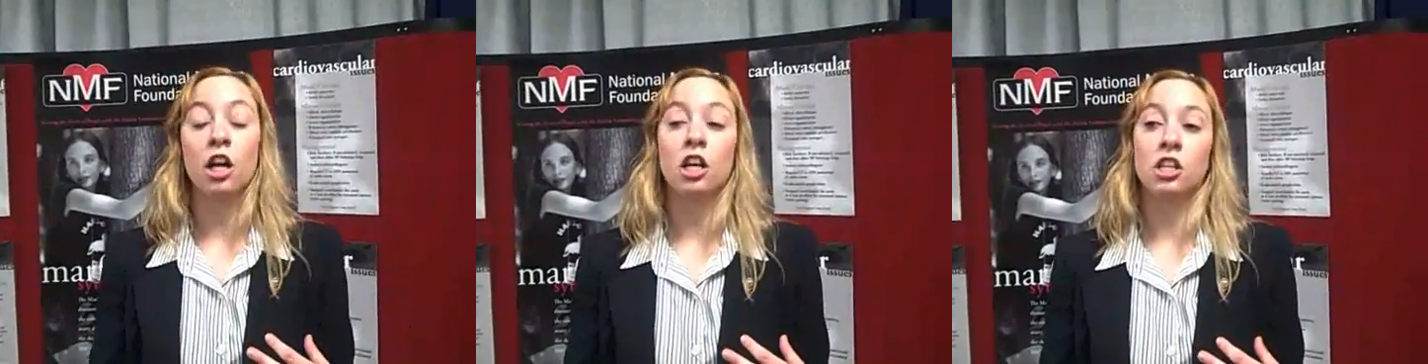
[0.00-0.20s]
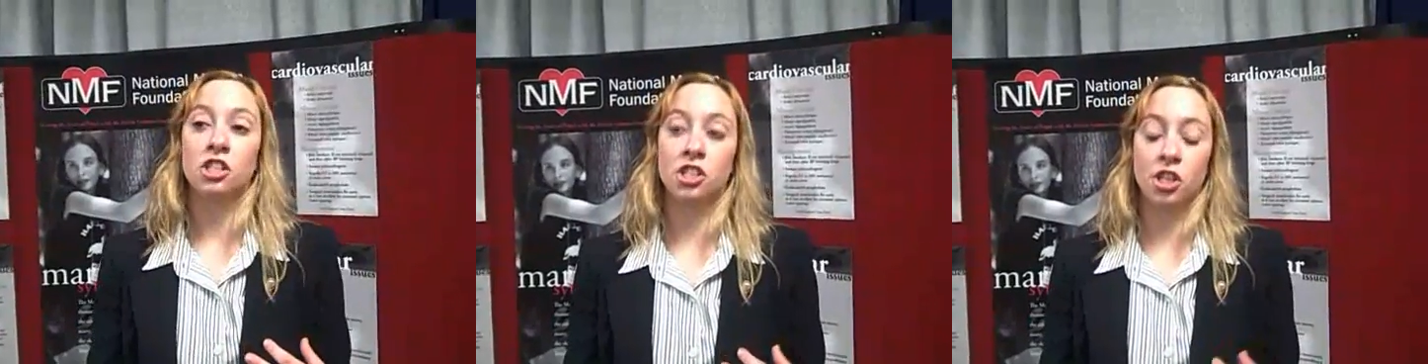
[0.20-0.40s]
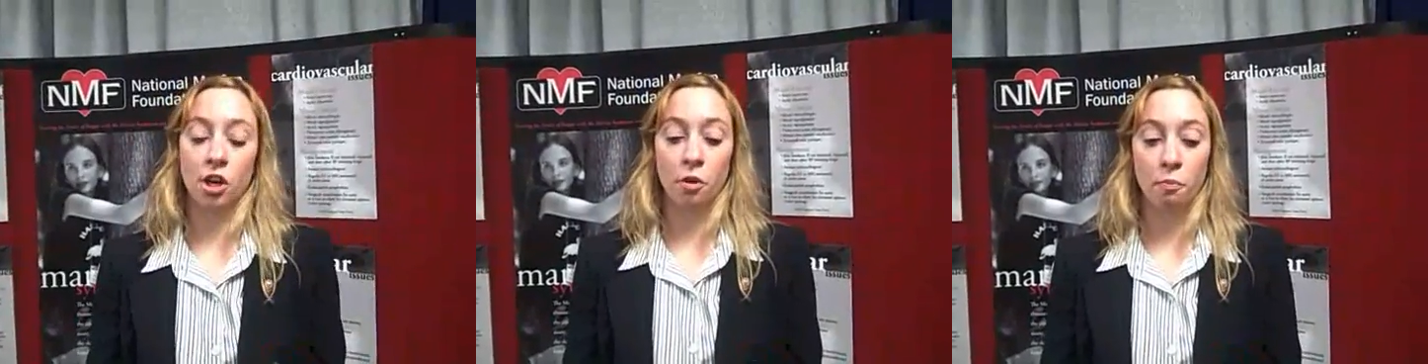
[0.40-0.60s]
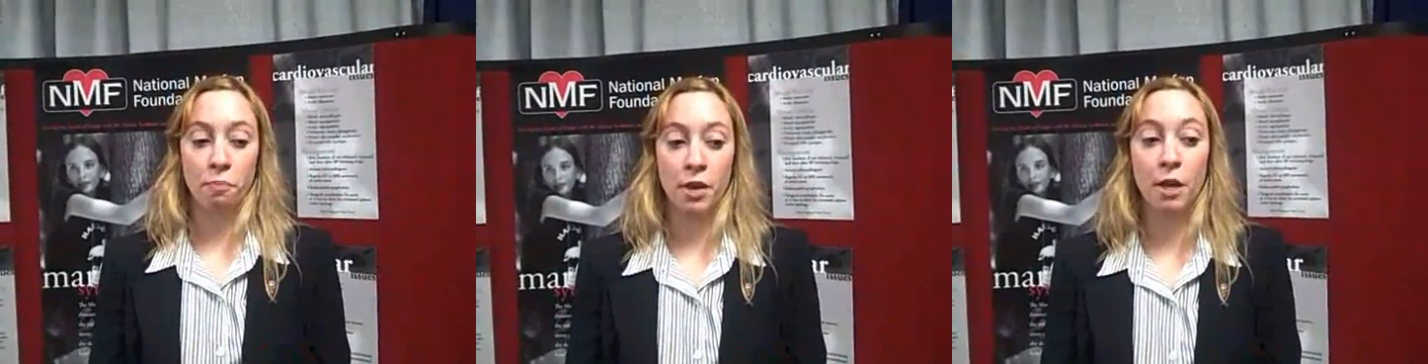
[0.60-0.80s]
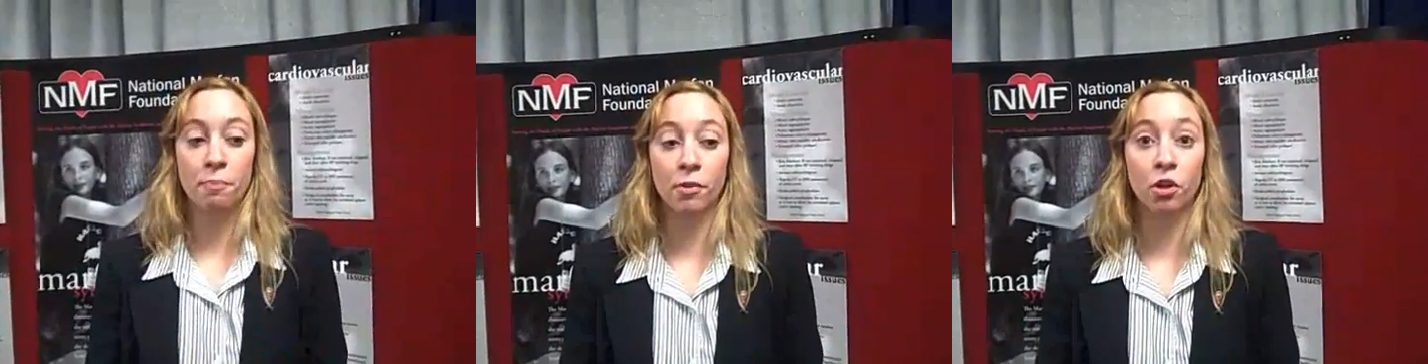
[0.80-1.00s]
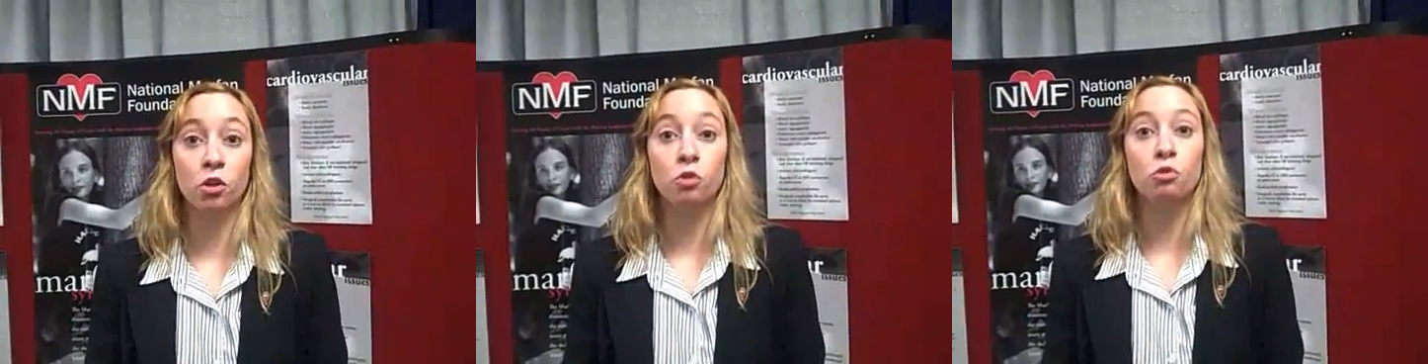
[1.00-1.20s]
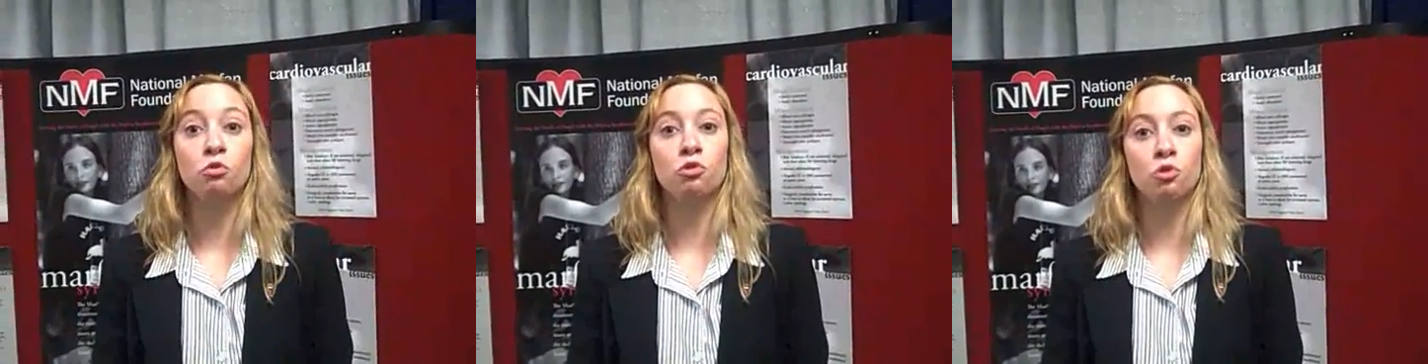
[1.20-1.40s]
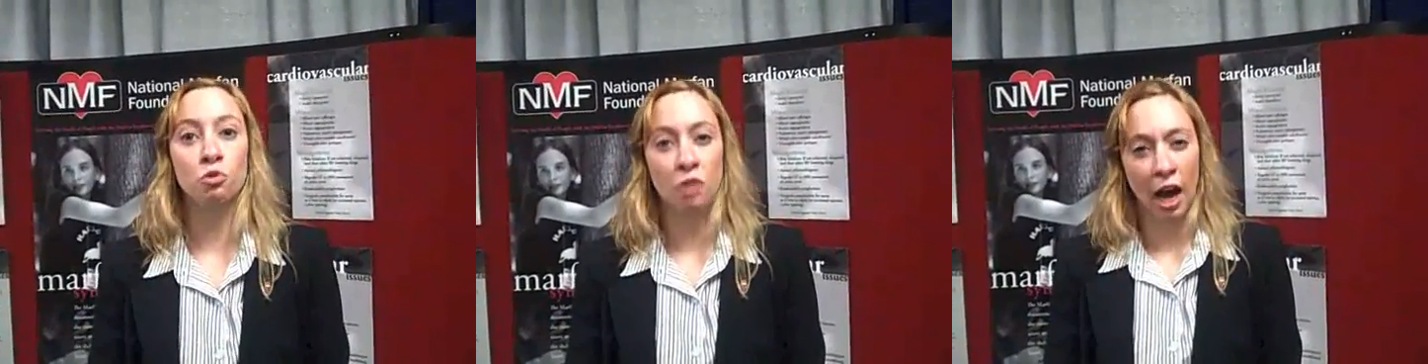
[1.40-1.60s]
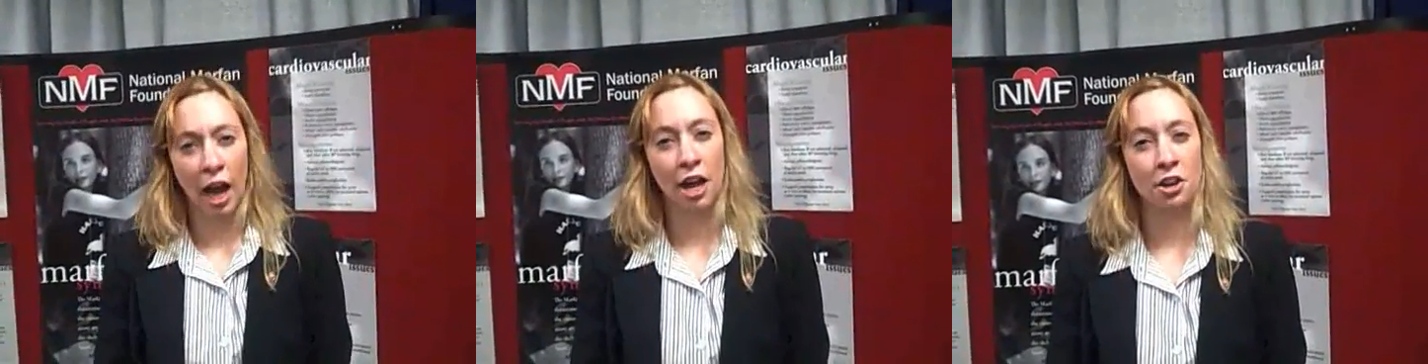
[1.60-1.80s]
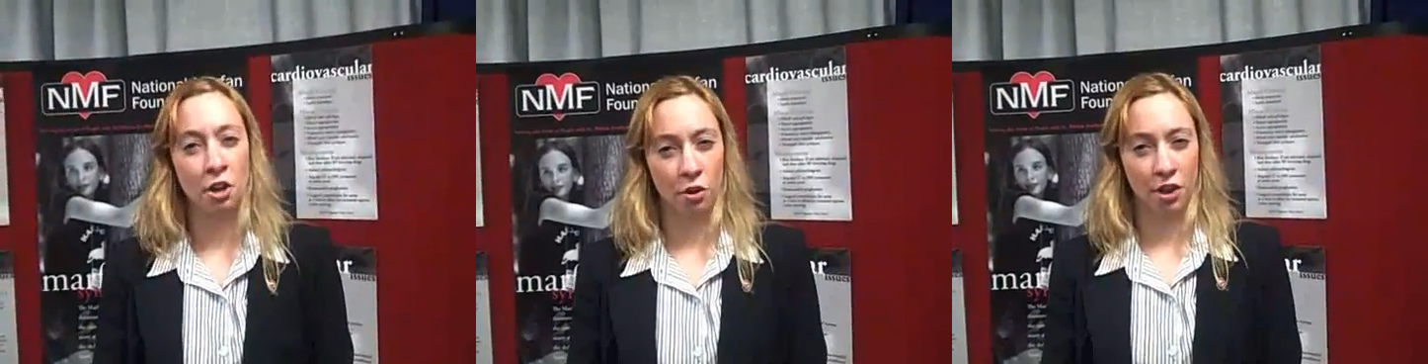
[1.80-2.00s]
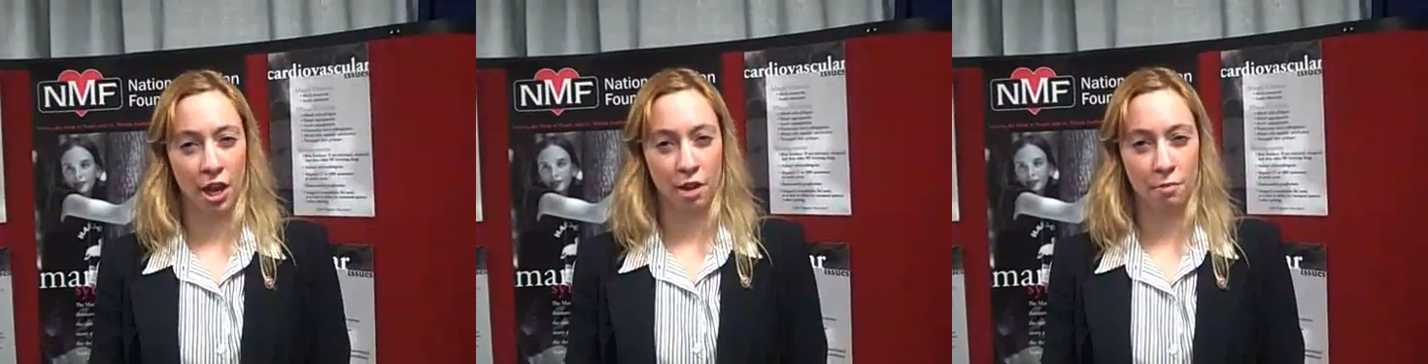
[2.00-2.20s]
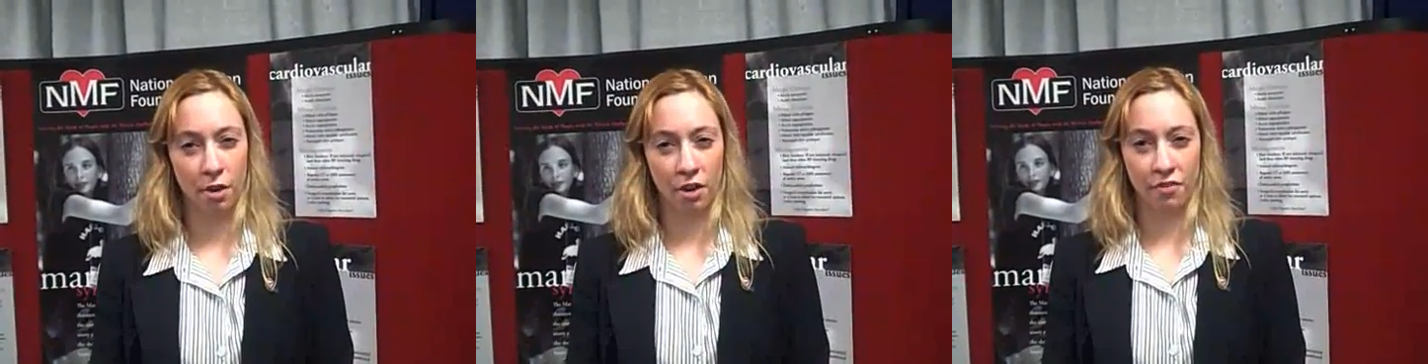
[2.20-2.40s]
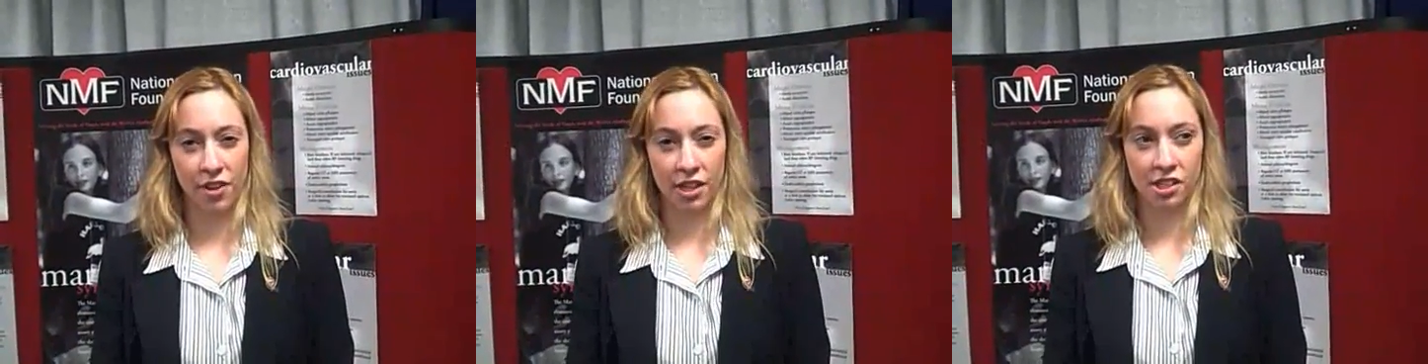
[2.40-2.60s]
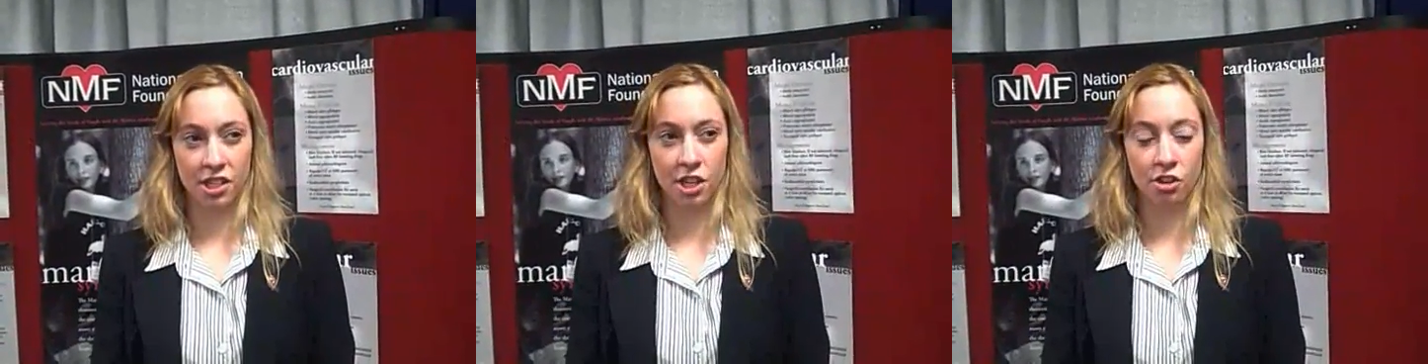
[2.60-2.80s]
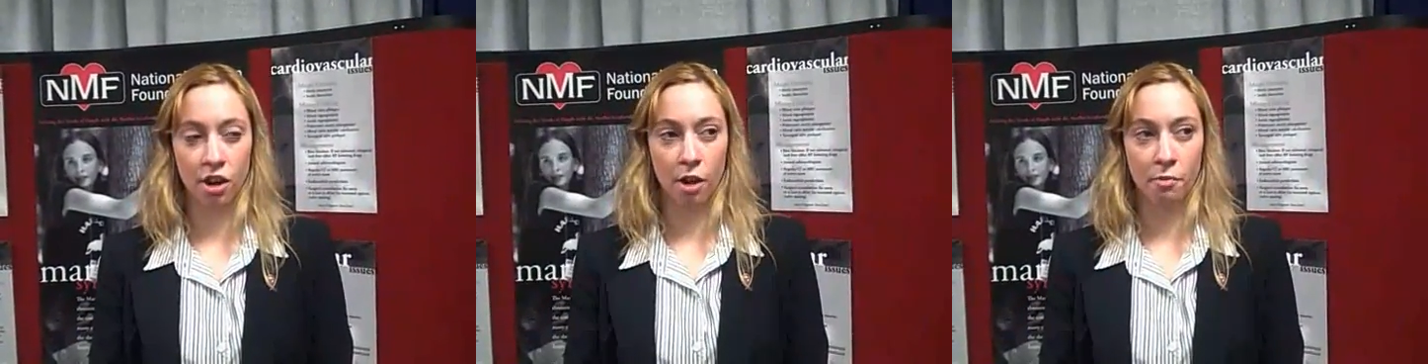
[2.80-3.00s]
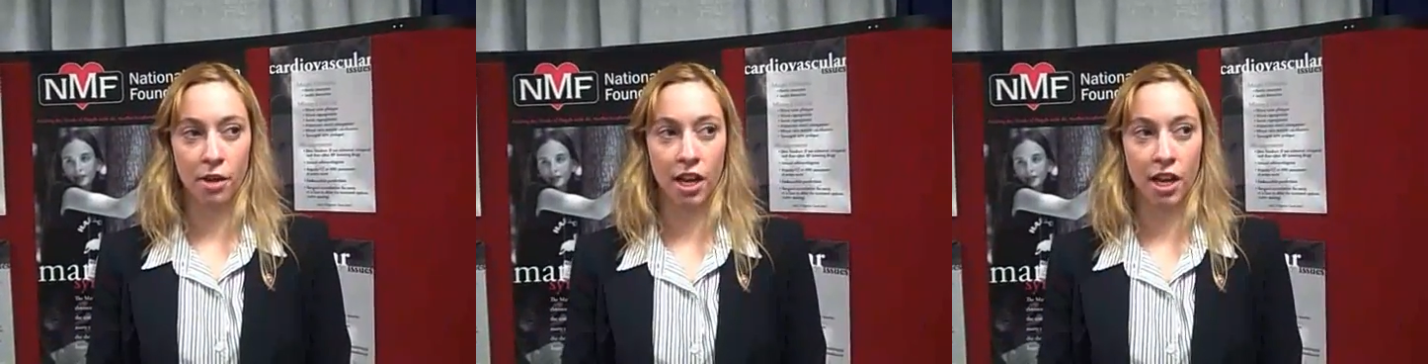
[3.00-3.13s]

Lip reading: So people who do not know they have Marfan syndrome